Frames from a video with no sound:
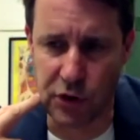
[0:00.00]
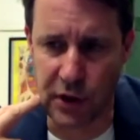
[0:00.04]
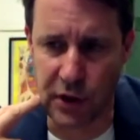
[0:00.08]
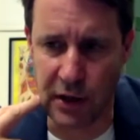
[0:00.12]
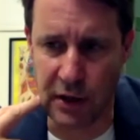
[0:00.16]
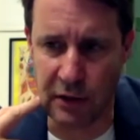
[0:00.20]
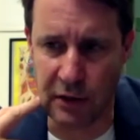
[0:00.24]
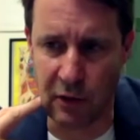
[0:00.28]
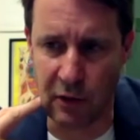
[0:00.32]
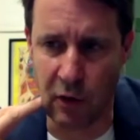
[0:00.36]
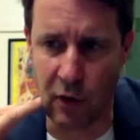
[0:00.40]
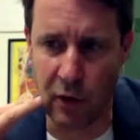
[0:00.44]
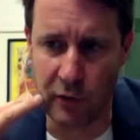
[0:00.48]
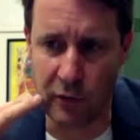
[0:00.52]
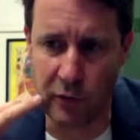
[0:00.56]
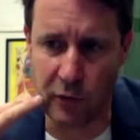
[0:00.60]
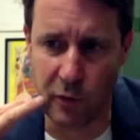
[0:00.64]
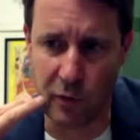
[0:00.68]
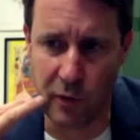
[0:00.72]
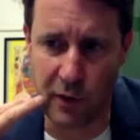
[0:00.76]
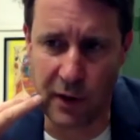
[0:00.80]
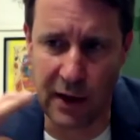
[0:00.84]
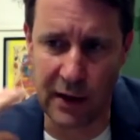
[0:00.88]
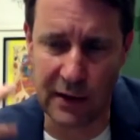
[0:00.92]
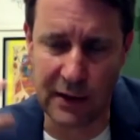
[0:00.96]
And
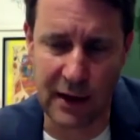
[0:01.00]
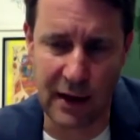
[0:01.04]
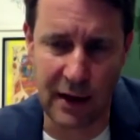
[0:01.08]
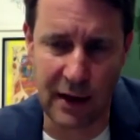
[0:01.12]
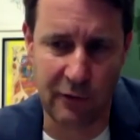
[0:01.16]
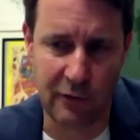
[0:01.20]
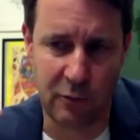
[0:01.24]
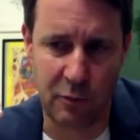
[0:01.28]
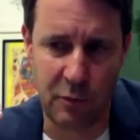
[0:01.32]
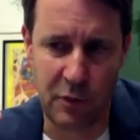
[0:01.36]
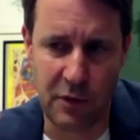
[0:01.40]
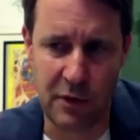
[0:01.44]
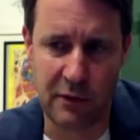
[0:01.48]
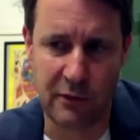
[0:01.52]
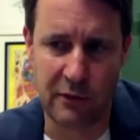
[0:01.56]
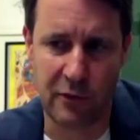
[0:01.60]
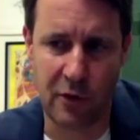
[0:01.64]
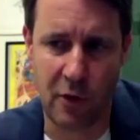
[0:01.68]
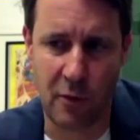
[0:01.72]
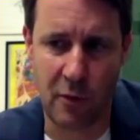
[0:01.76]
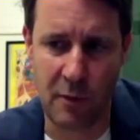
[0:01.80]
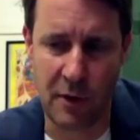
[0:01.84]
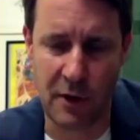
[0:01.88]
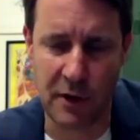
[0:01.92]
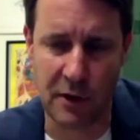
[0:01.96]
also, Qatar has built
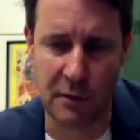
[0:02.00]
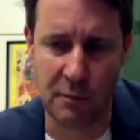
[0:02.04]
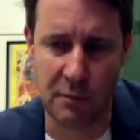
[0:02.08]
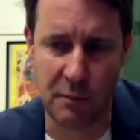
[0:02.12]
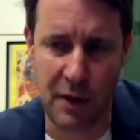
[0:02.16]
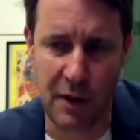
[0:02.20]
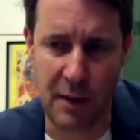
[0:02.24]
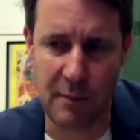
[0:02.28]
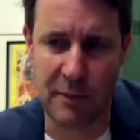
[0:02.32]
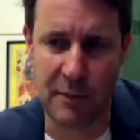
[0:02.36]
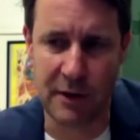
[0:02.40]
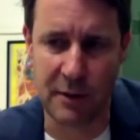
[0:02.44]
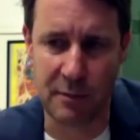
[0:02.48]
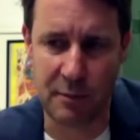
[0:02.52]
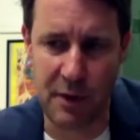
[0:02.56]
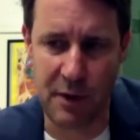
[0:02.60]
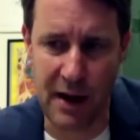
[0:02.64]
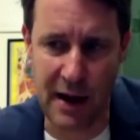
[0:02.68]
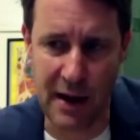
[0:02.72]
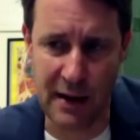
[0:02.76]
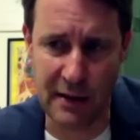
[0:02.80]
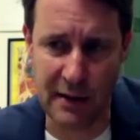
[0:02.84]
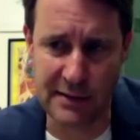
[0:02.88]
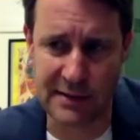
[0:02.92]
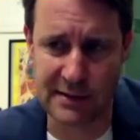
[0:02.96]
so many public
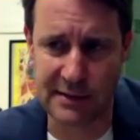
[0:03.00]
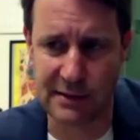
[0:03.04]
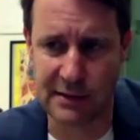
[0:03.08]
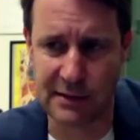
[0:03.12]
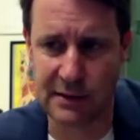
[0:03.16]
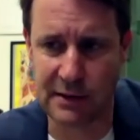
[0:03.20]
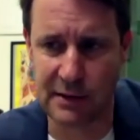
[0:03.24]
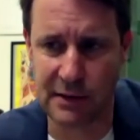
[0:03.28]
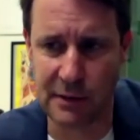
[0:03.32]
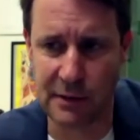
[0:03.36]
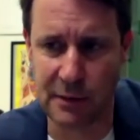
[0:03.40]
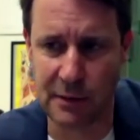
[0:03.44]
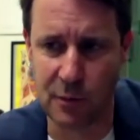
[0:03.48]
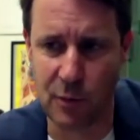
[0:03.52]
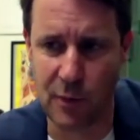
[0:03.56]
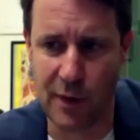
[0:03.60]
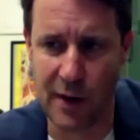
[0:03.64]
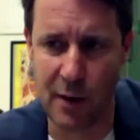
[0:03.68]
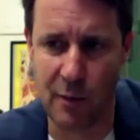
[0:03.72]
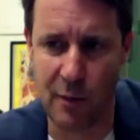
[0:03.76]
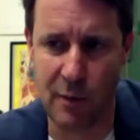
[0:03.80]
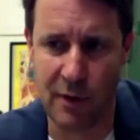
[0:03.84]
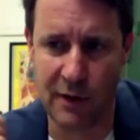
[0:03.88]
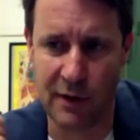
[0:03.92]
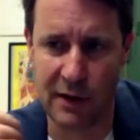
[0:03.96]
parks uh,
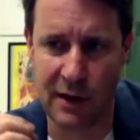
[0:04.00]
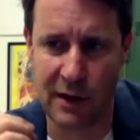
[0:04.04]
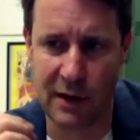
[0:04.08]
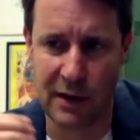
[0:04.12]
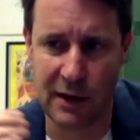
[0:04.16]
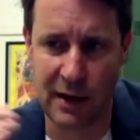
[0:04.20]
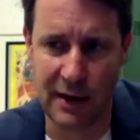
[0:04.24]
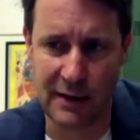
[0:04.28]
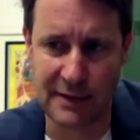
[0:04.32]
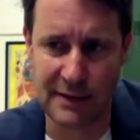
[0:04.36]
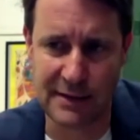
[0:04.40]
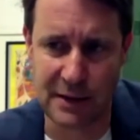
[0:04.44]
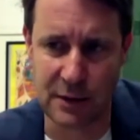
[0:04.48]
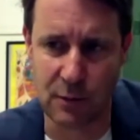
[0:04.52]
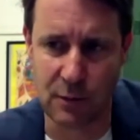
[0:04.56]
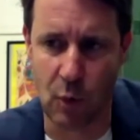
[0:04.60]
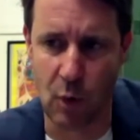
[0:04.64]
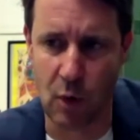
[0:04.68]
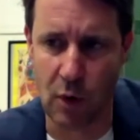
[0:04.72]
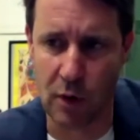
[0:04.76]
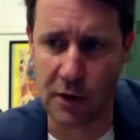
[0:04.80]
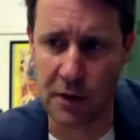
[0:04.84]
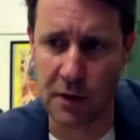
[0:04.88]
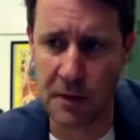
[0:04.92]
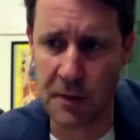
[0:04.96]
where one can nicely
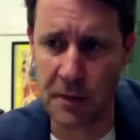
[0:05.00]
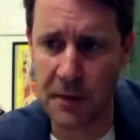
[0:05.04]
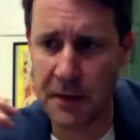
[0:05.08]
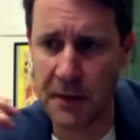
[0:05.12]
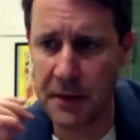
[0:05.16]
walk.